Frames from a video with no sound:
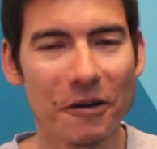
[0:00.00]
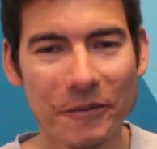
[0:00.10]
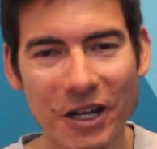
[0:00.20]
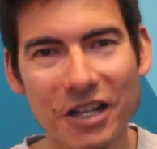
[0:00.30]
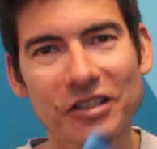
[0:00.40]

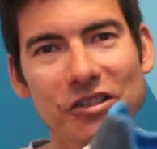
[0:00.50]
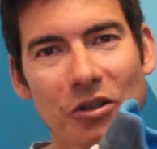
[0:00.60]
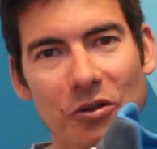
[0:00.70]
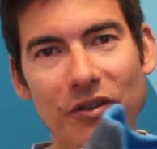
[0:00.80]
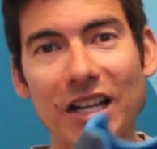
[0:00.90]
Um,
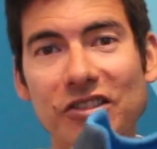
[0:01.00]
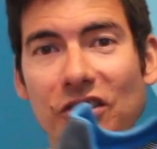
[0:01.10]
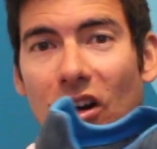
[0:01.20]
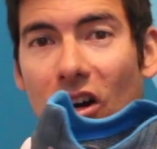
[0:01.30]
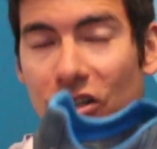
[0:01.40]
so that's
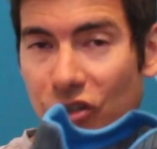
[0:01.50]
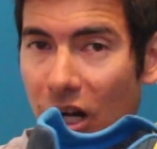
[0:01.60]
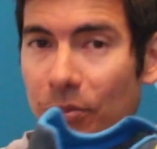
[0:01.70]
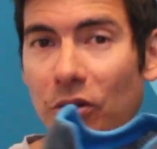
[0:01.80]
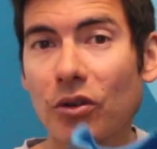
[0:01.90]
the
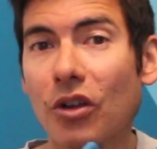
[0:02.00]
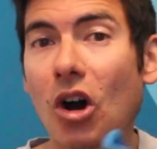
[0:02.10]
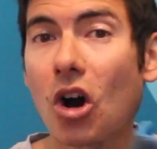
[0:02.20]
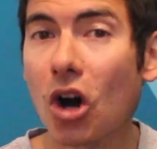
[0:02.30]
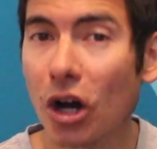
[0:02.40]
drop or
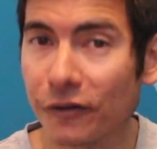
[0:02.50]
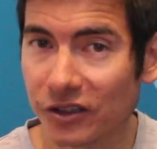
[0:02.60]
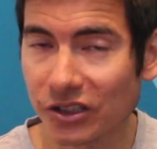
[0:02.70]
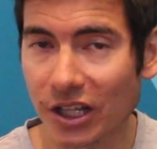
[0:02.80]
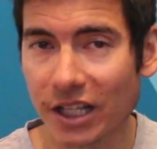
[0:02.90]
the
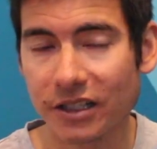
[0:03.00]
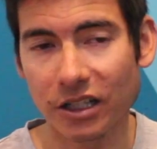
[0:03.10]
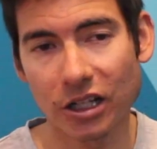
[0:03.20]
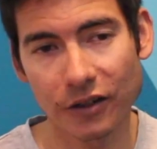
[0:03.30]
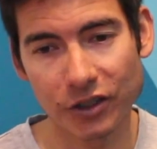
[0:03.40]
offset
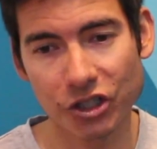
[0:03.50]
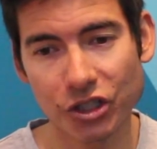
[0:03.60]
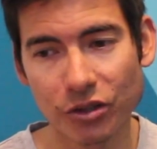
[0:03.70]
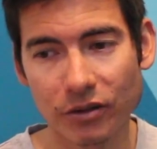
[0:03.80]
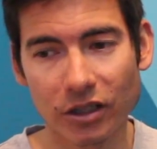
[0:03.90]
of a
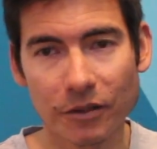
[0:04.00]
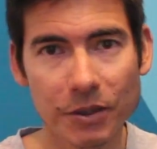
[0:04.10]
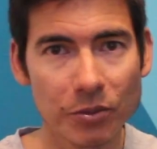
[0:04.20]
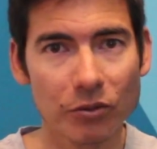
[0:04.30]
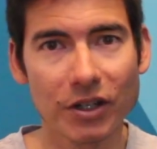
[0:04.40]
shoe. And a lot of
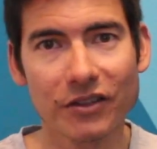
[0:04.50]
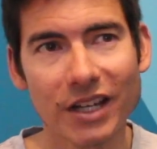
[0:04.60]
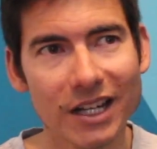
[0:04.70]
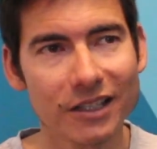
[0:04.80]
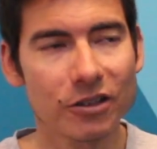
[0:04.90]
people rate
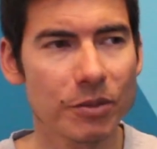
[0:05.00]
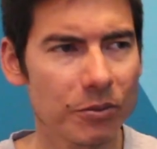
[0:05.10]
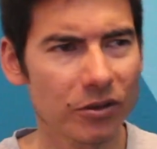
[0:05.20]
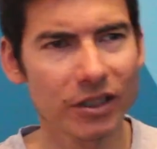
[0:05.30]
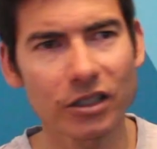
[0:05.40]
that, you know,
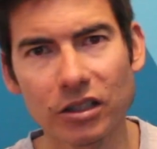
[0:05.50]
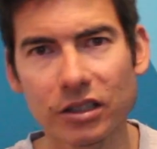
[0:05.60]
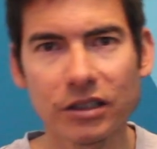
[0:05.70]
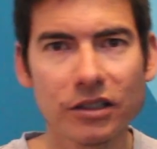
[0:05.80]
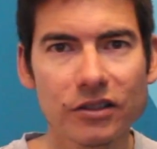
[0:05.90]
people are like, oh,
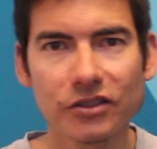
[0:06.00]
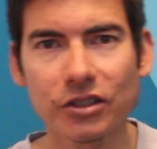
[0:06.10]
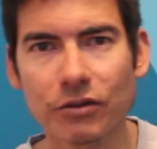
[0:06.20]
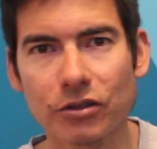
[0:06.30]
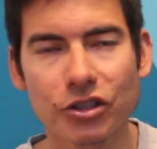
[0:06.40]
you need the
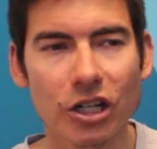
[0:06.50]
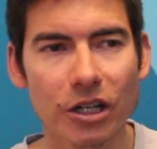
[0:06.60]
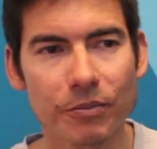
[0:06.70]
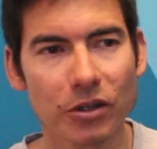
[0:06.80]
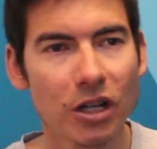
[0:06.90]
zero
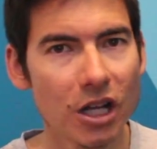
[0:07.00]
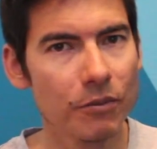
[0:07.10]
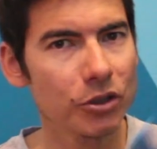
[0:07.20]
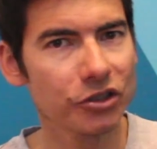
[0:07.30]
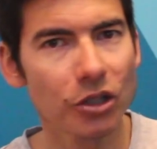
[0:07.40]
drop or
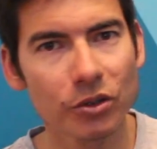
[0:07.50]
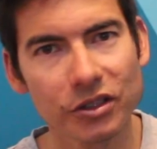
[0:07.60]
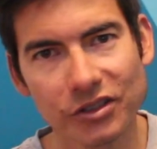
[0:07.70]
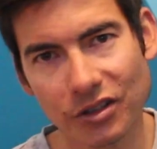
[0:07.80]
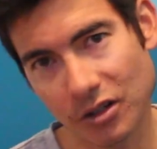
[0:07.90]
most
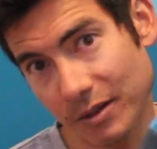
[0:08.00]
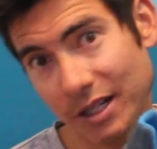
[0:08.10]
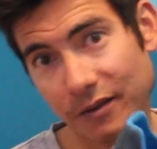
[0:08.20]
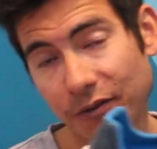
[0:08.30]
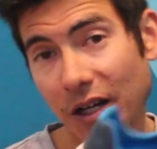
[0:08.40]
Hokas are
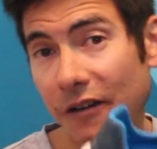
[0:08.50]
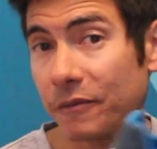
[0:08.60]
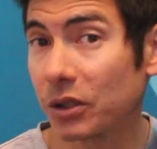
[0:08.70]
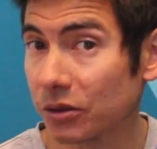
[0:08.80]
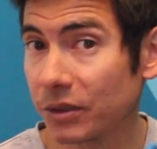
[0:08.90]
around
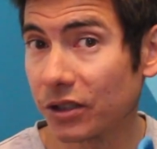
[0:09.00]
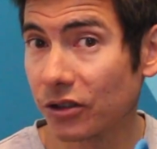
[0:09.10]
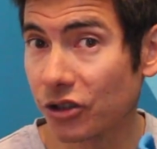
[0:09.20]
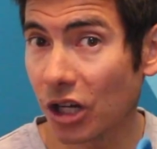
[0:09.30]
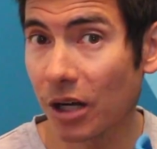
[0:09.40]
five
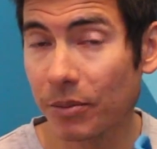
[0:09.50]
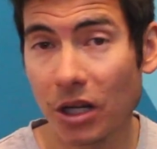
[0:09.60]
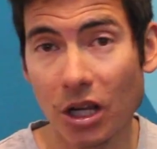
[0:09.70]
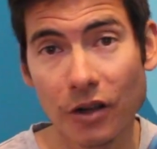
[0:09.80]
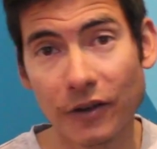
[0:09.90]
millimeter
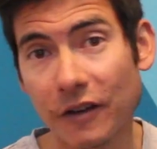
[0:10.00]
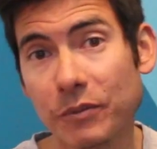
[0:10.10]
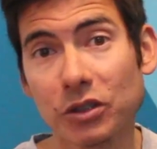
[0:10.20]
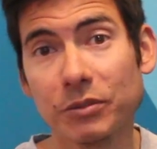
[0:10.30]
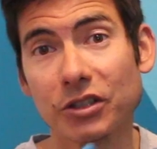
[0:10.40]
drop, five
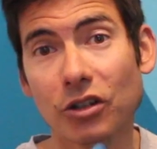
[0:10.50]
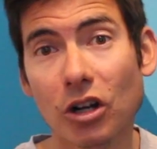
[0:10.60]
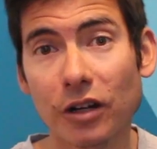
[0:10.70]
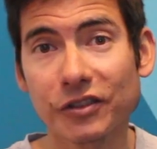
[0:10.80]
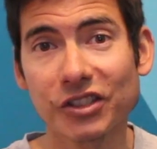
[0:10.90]
millimeter
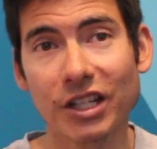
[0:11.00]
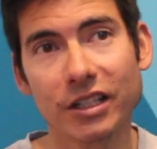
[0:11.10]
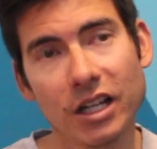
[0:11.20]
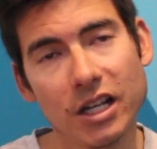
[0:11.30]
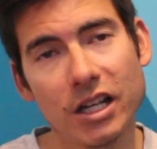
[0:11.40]

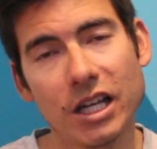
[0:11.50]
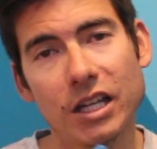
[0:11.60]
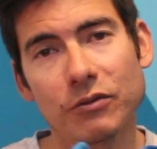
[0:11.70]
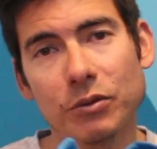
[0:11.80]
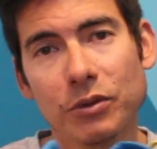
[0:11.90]
offset.
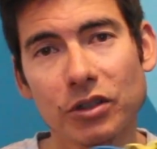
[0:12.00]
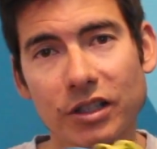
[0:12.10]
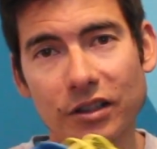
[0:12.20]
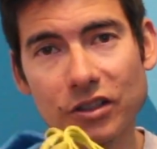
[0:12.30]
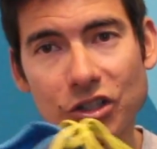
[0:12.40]
And when we
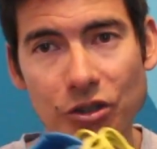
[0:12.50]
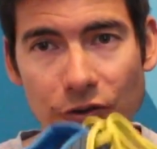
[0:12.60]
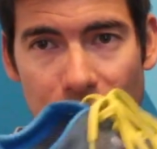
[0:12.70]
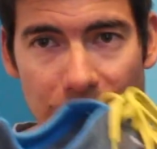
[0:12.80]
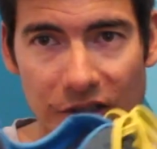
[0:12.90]
look at the shoe
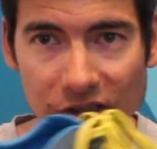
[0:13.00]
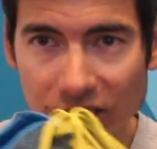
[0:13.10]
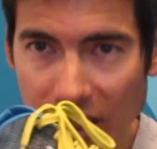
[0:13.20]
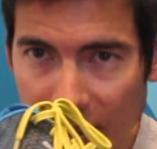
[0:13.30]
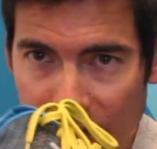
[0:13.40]
from this
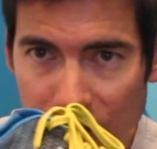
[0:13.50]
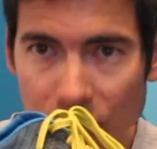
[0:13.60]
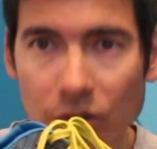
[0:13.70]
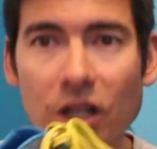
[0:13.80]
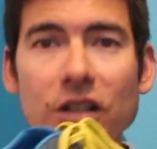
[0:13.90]
side
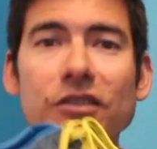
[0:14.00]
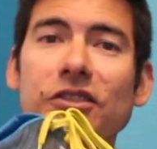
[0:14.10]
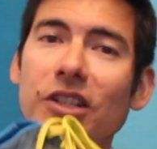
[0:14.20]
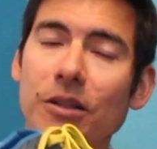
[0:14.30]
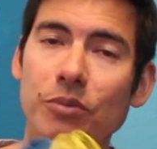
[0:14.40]
view, the
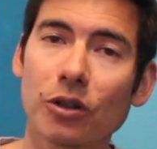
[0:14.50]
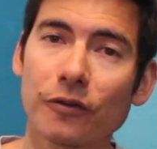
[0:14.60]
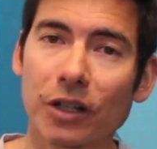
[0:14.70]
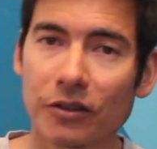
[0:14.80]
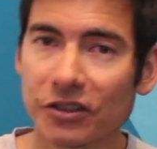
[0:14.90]
side
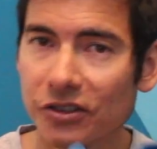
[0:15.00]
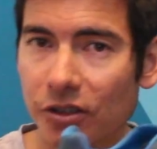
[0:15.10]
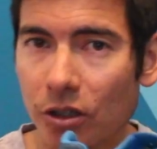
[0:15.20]
profile, this is the